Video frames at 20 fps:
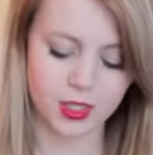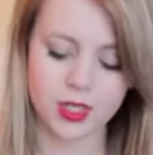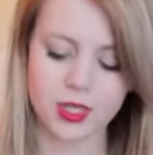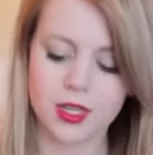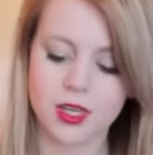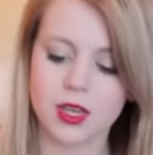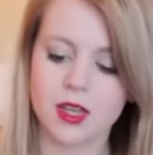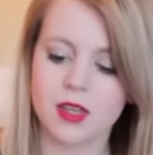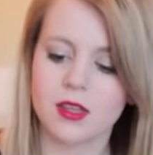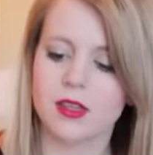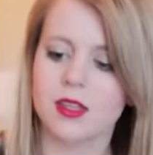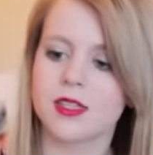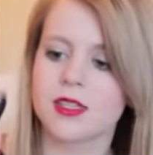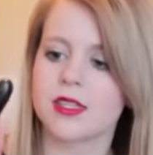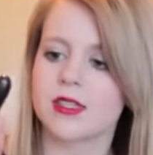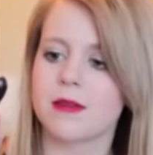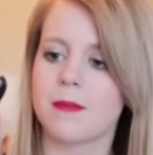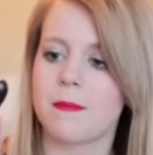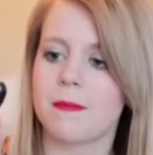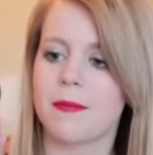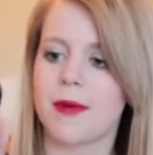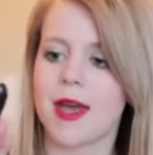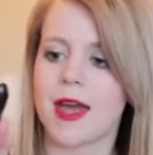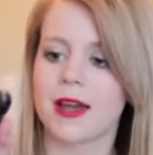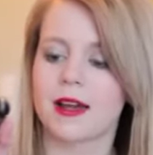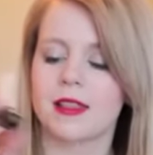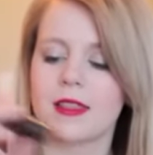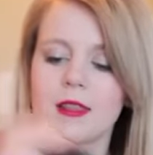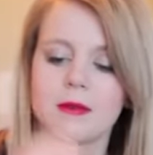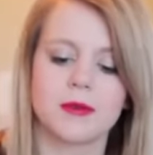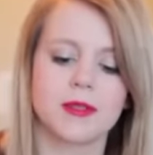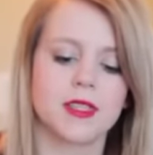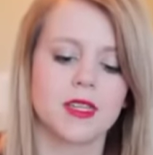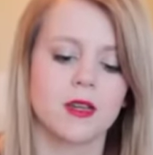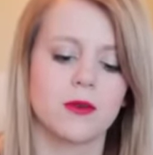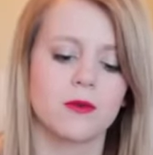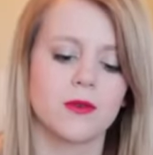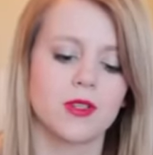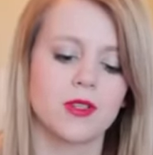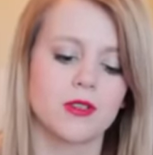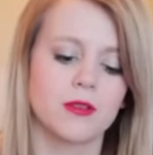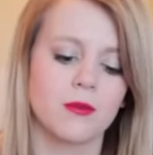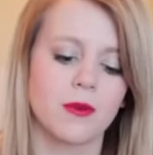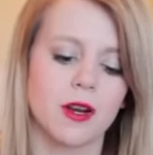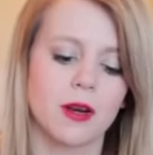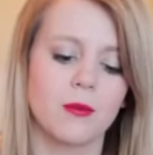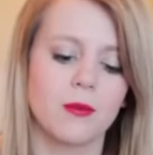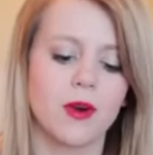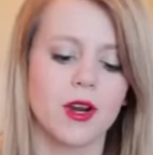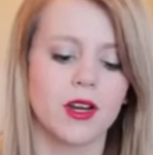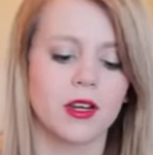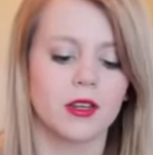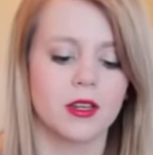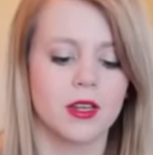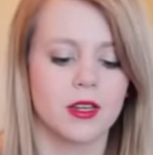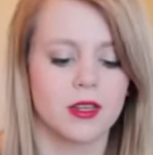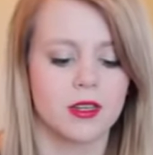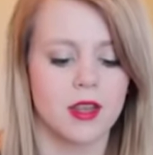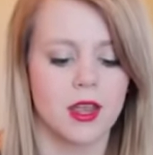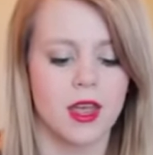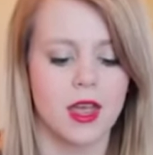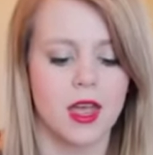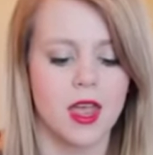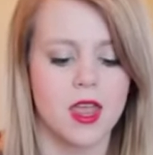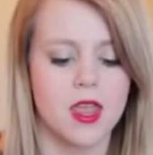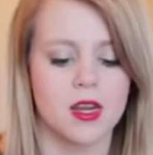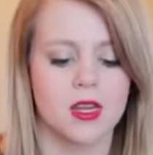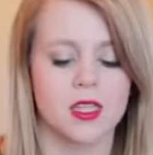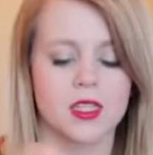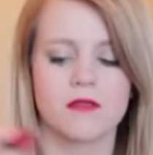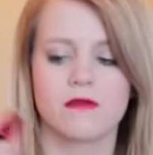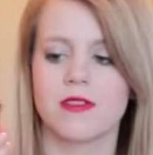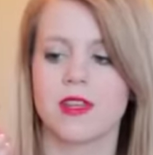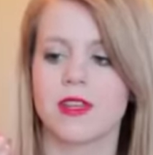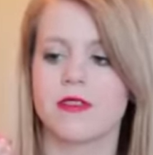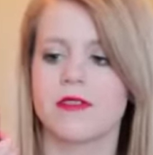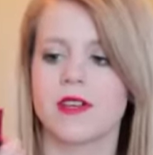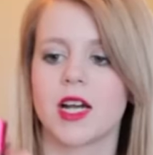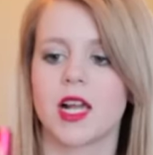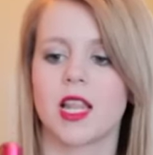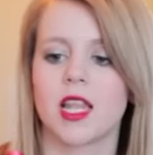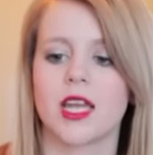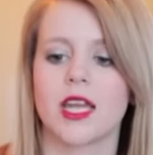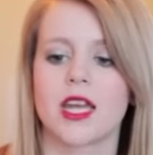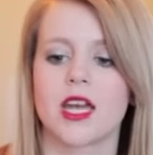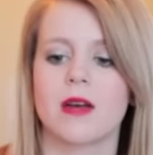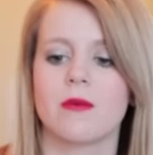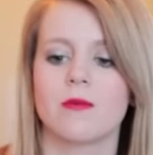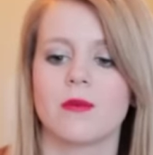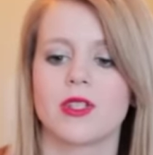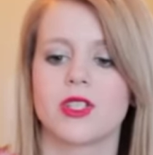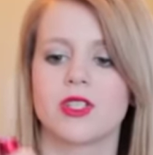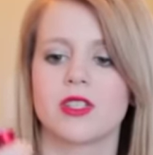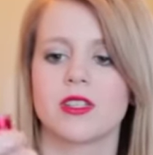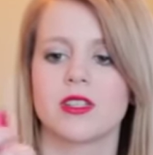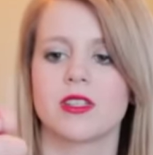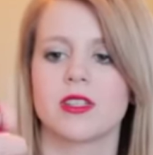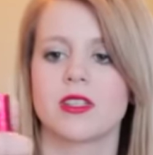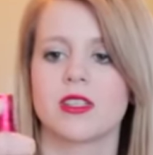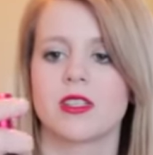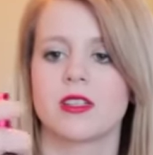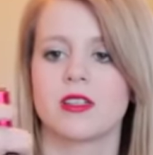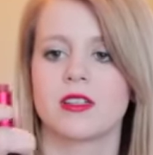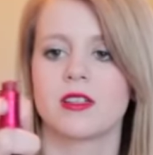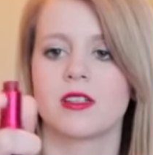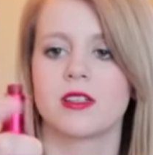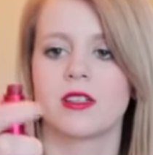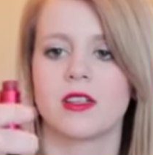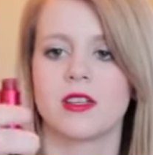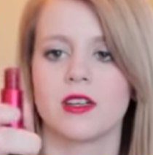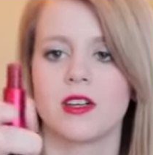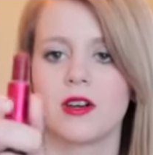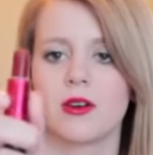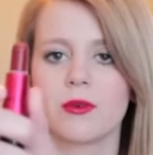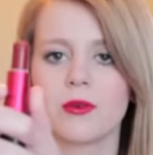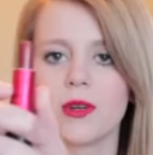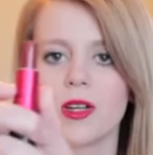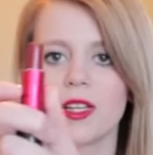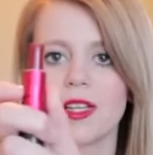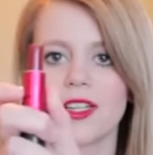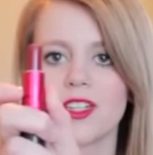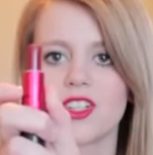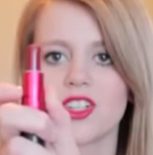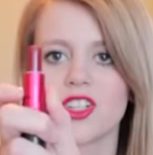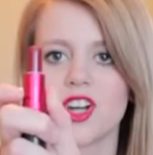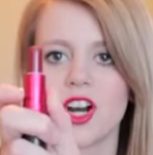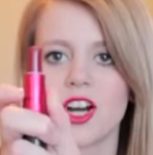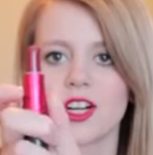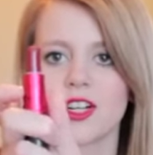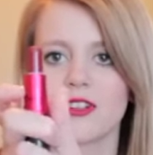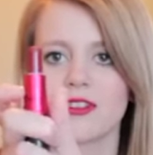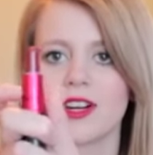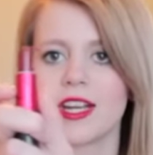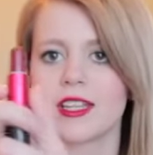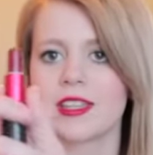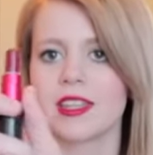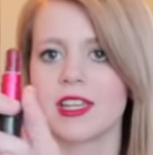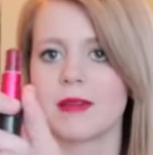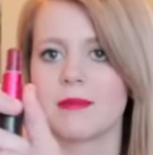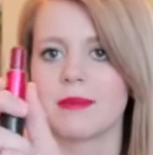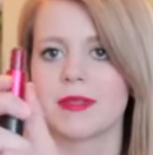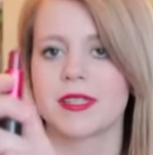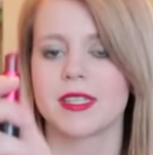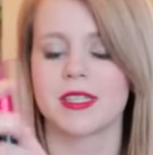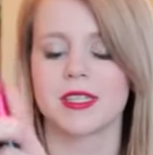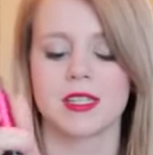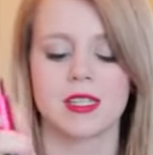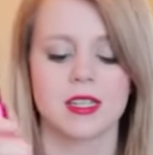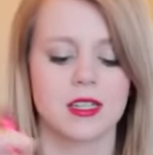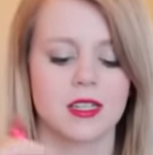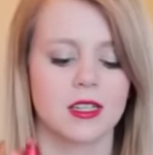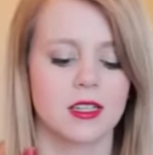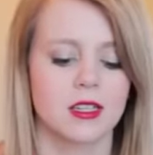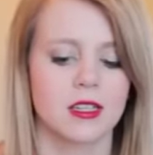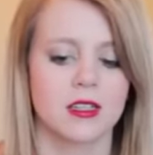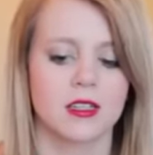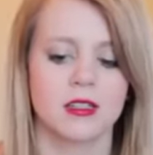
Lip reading: And this is a MAC lipstick, which is what I'm wearing today, and it's Viva Glam, which is a really dark red lipstick.